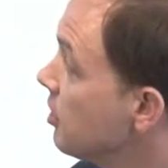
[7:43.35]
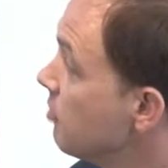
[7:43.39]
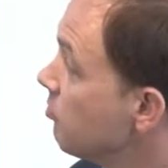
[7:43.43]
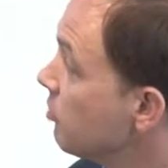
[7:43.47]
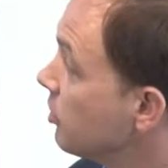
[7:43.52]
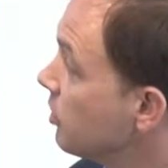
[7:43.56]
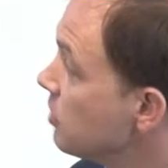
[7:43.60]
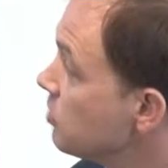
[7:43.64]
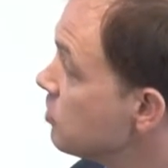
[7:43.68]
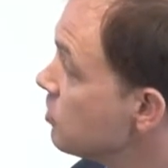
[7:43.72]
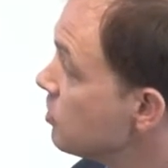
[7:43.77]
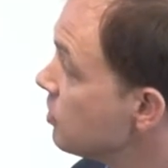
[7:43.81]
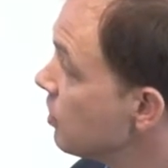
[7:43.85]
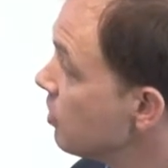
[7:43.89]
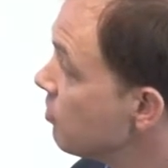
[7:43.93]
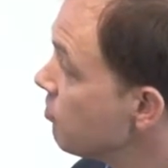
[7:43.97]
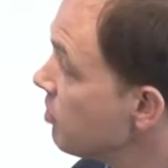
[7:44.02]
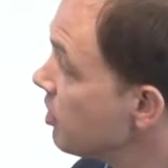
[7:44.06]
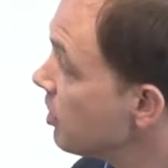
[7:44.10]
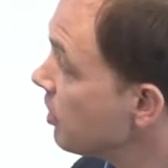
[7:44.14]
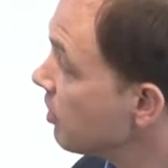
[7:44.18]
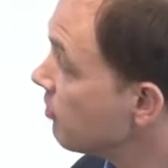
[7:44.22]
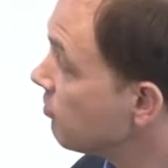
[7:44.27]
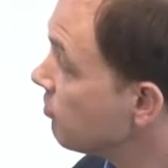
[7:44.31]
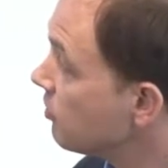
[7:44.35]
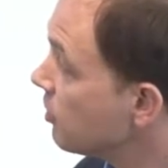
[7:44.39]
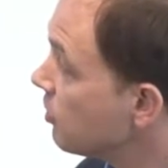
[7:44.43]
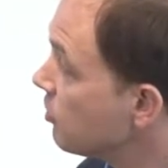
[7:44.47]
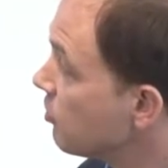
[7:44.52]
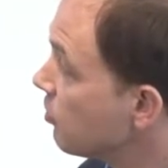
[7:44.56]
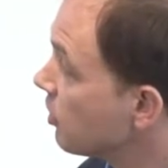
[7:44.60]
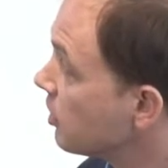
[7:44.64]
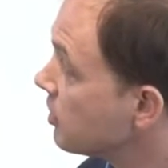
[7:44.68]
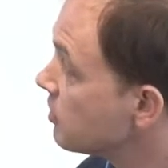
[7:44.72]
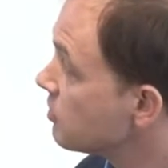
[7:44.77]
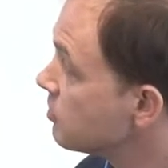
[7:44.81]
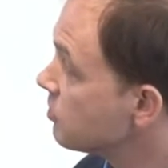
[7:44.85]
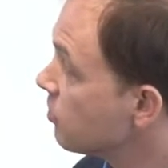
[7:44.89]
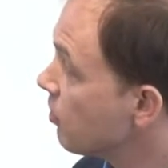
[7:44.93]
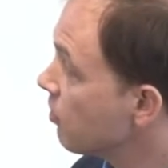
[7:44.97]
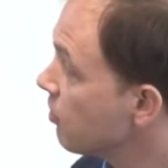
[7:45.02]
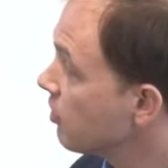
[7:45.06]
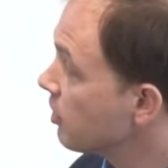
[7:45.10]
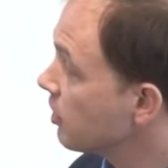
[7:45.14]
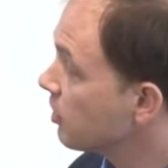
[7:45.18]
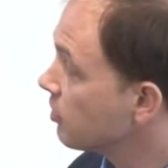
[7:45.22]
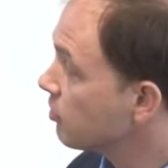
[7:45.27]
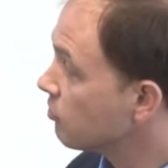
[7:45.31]
But then showing, if they look at
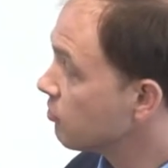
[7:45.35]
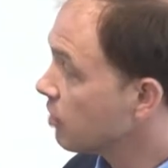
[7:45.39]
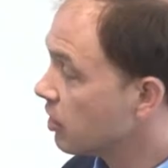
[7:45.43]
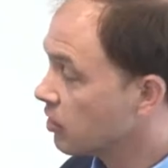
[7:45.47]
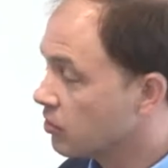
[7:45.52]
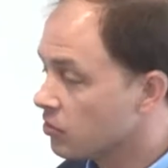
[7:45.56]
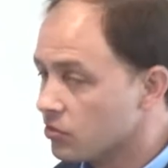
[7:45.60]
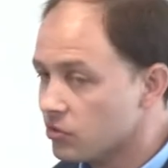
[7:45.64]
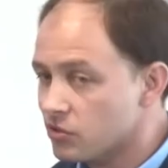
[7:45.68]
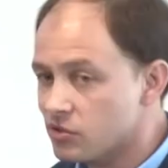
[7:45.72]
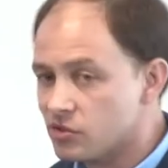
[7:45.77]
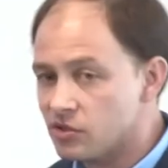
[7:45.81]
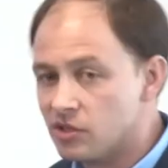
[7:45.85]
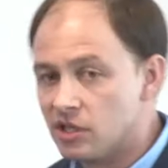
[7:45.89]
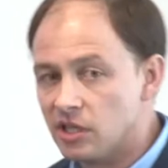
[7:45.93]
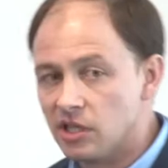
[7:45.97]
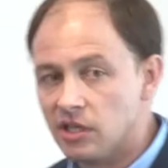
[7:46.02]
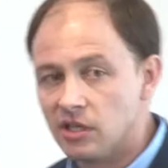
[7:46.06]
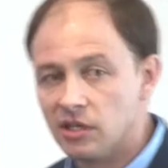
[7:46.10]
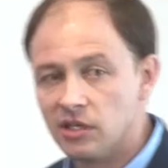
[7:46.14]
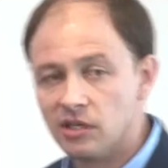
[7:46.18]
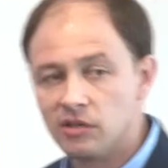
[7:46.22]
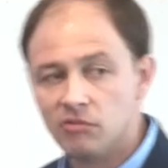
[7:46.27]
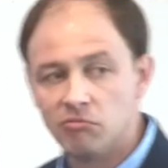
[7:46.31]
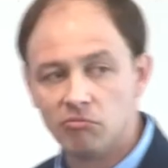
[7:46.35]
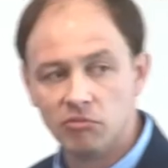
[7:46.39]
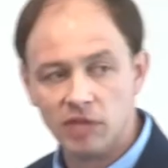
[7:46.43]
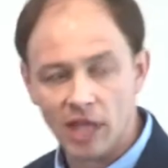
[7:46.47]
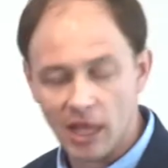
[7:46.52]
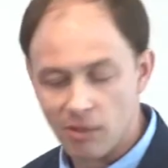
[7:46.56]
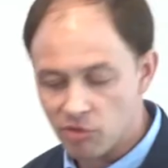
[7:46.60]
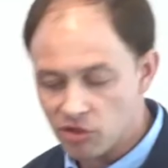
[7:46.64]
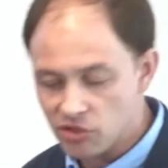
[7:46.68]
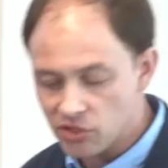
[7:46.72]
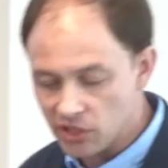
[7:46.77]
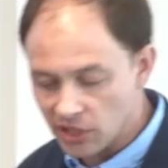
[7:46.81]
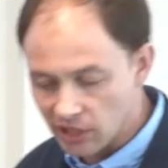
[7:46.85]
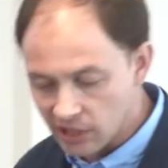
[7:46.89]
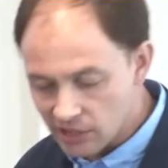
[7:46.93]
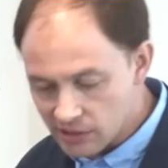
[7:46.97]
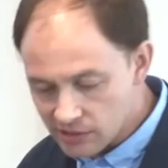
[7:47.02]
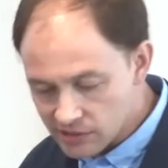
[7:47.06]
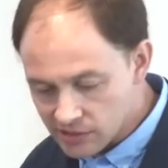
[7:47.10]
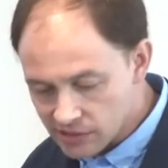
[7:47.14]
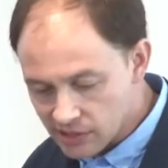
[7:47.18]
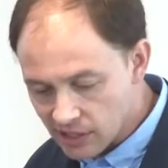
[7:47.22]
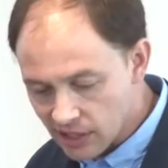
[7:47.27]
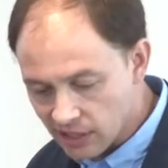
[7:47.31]
historical records, the damaging
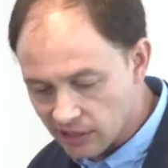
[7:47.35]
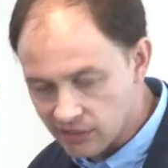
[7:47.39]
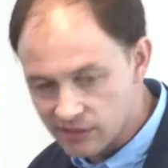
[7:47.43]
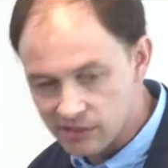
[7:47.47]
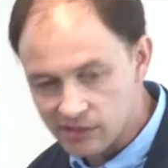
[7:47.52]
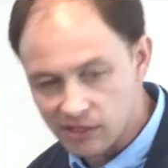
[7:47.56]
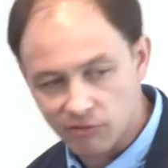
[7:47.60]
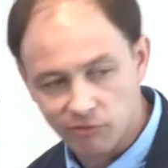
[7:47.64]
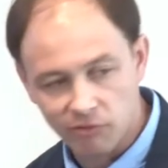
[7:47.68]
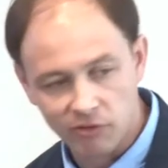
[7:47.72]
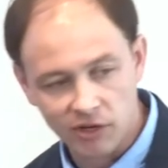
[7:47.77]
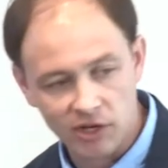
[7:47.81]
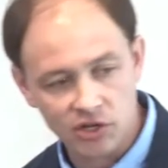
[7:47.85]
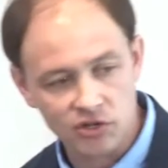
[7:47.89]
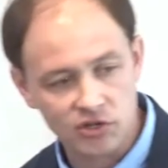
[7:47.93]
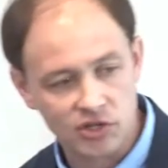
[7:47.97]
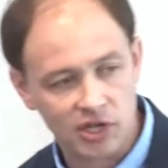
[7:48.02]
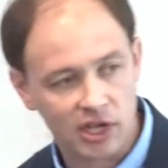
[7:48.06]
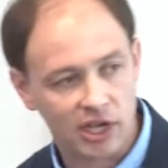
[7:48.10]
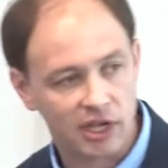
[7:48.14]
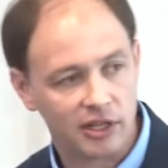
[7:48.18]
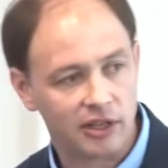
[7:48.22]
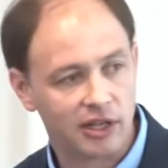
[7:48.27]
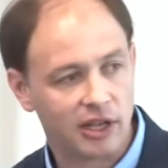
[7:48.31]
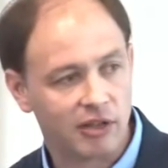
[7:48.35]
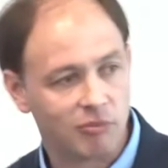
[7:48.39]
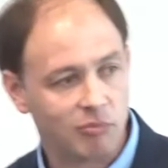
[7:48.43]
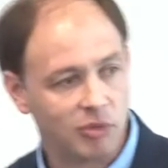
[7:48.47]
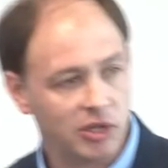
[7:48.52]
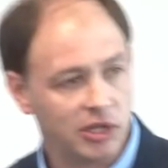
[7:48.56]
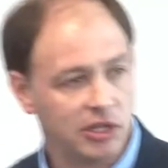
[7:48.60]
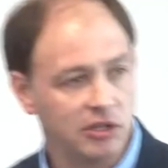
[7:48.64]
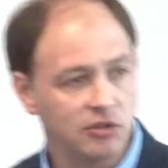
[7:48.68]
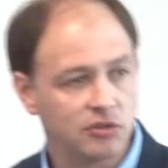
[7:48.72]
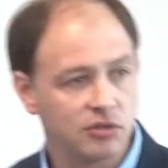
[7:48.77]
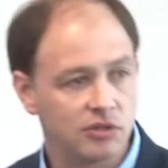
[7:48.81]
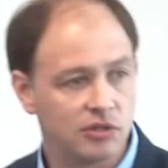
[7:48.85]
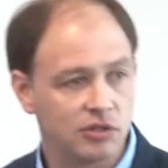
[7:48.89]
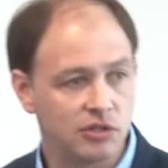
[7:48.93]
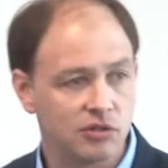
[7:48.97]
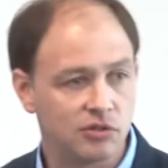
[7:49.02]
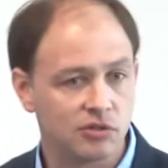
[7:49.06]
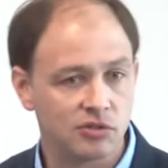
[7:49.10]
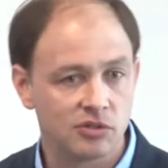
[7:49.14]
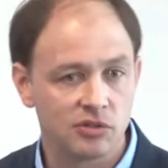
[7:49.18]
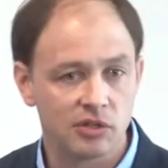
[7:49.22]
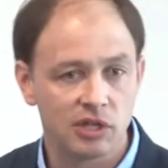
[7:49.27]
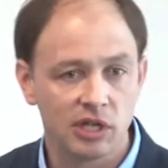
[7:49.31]
insects and fungi that have been
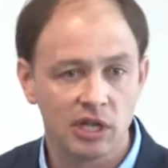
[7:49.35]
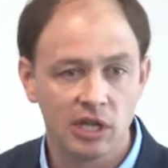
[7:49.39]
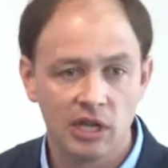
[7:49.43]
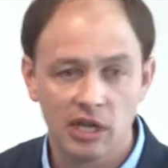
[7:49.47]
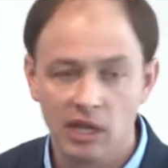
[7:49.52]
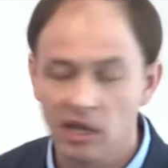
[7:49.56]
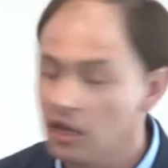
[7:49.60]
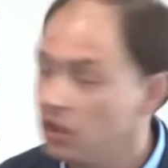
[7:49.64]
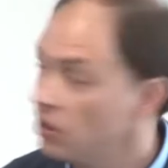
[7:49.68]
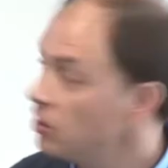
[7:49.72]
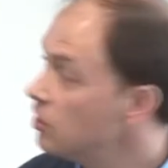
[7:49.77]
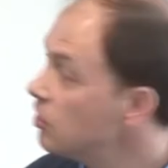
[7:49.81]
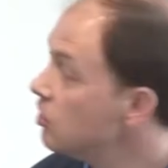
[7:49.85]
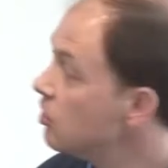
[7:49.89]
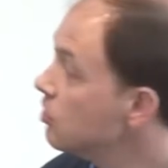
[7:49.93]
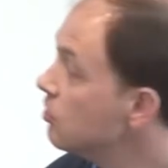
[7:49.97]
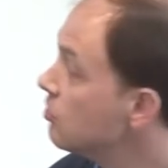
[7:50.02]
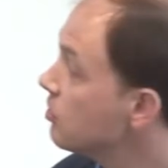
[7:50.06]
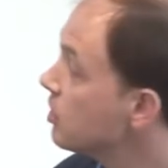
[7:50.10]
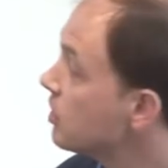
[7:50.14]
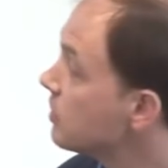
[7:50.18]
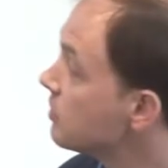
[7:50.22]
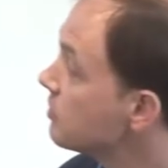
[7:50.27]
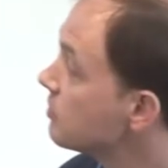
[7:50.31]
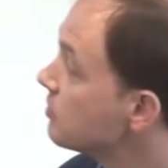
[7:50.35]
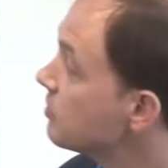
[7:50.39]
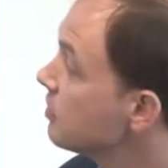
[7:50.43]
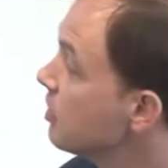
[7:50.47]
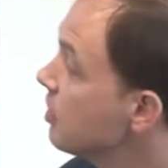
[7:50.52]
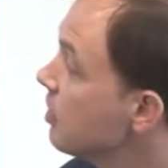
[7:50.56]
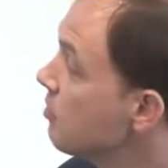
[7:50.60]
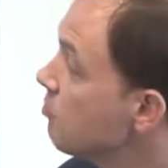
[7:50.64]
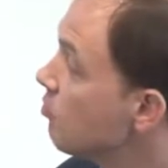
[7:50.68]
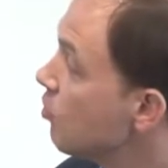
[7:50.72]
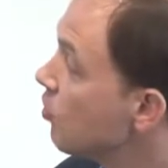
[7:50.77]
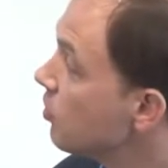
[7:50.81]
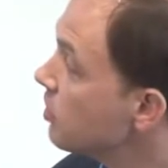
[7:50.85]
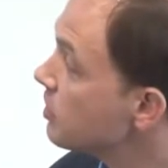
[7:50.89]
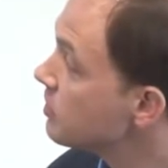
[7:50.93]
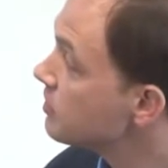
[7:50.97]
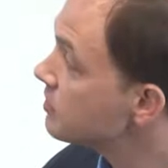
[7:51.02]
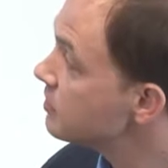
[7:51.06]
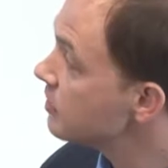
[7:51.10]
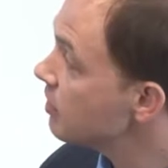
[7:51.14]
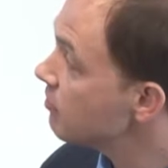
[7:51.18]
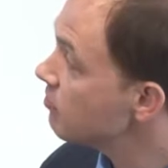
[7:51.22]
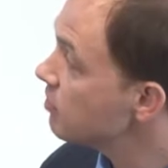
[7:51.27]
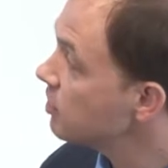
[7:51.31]
introduced in the US, more than
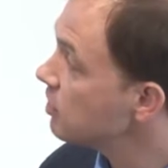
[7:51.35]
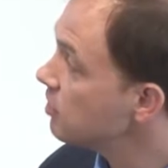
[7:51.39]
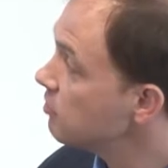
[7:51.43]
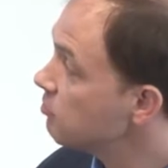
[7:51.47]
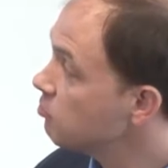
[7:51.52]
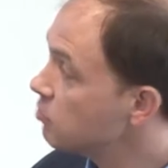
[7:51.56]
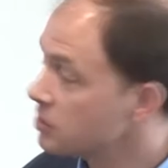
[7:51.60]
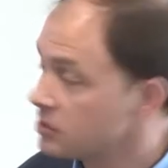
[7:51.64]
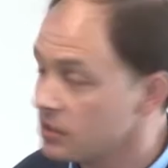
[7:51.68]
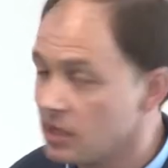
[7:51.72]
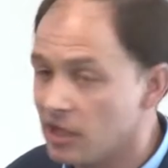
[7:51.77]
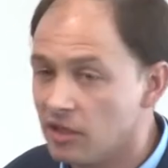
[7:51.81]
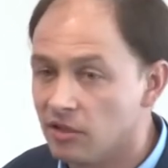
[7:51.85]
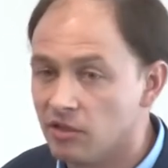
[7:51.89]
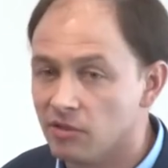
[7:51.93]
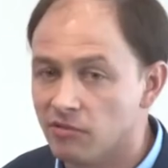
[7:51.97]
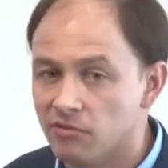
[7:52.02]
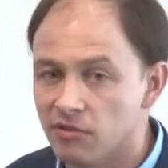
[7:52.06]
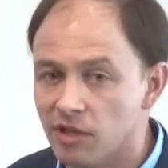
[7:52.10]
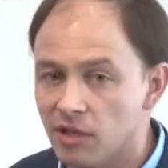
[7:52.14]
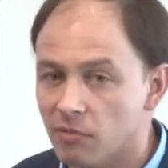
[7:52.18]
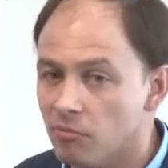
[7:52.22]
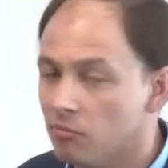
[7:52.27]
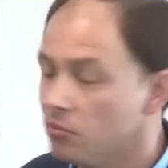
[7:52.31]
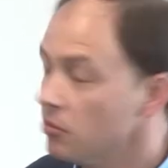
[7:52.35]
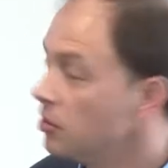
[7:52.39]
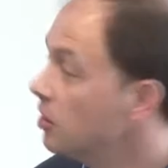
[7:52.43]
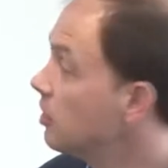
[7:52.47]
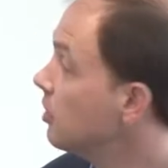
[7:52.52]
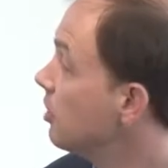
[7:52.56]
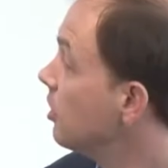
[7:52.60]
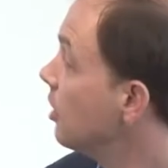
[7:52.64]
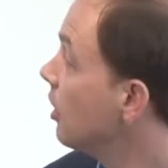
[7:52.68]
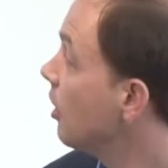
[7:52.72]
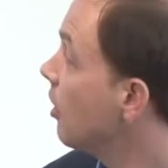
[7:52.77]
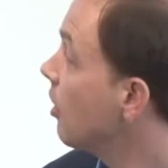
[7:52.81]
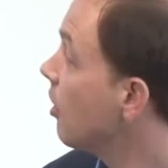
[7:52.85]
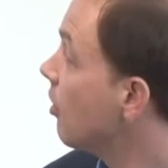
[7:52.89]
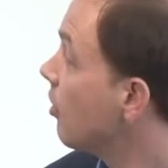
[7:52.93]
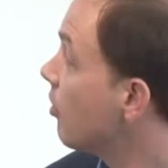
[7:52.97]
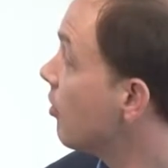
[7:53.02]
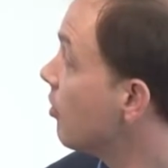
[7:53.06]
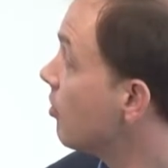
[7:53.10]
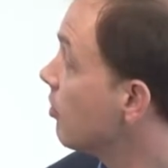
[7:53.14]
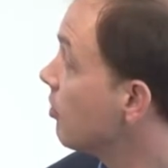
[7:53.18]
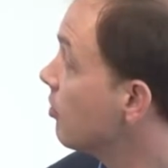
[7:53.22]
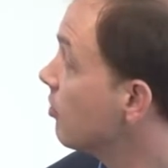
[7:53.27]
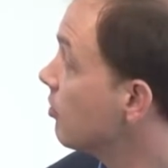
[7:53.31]
70% of them
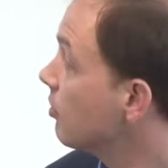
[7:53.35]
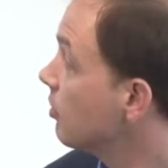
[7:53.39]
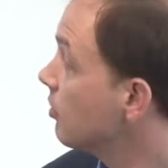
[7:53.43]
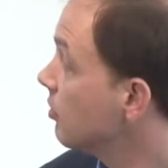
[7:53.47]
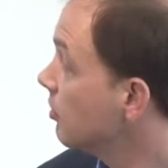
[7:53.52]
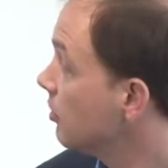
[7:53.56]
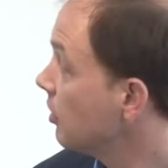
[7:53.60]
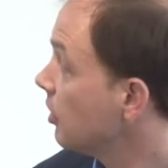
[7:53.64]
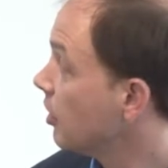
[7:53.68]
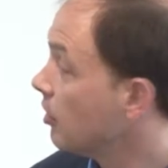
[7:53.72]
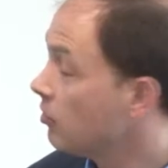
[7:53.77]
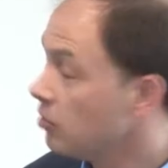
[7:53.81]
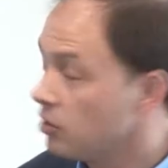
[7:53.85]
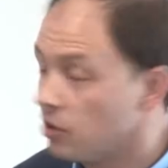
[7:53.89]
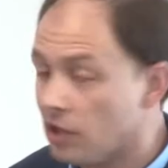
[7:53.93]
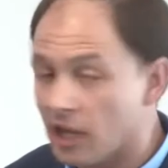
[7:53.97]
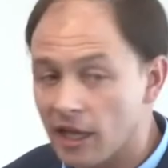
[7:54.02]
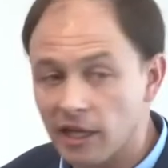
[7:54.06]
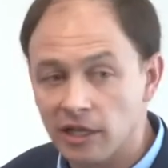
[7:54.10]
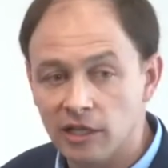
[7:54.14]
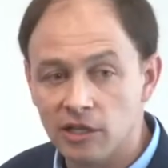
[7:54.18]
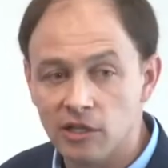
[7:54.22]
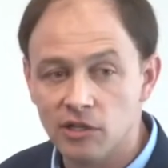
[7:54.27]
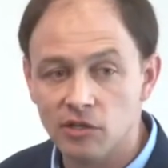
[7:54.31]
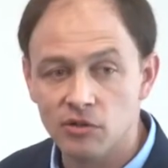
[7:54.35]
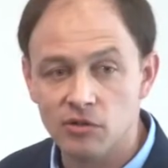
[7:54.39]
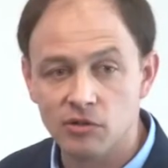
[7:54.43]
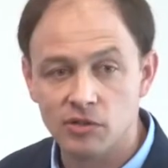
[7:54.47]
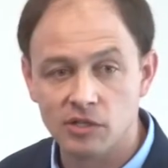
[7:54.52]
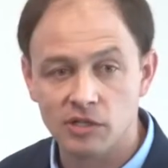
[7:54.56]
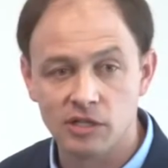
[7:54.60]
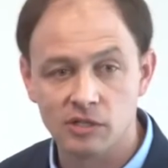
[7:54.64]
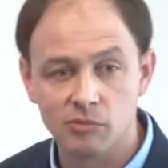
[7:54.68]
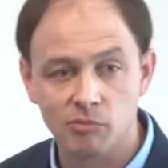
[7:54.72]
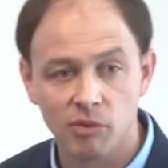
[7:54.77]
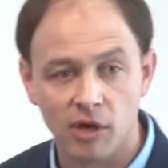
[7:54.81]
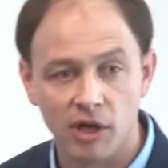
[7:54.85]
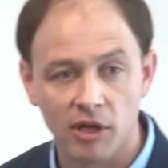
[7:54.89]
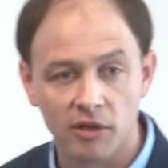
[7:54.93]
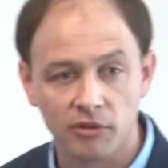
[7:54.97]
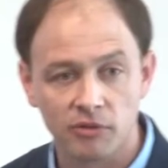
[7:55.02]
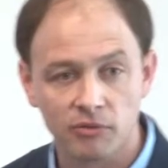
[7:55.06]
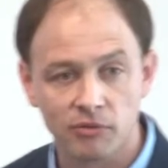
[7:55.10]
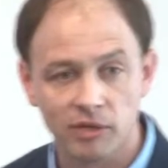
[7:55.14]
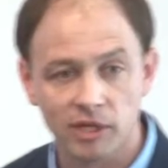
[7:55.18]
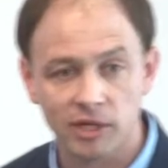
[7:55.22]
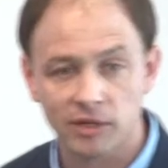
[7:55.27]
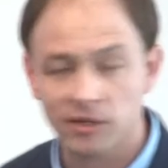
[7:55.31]
are uh, likely used this
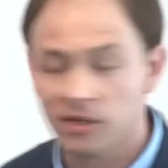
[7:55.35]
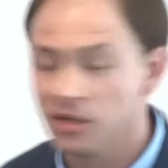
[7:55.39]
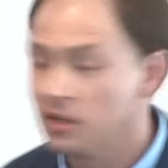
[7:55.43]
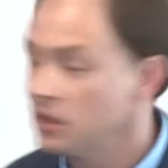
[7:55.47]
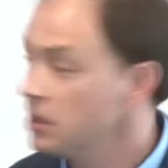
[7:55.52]
pathway.